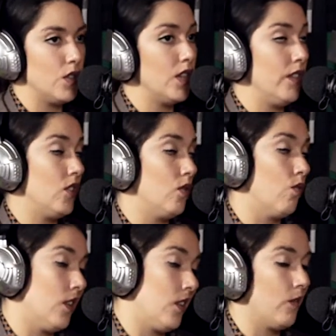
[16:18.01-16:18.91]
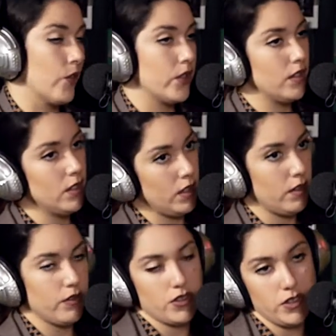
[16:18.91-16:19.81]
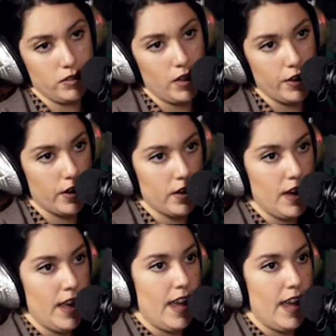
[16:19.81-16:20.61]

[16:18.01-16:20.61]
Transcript: You can even do one thing versus another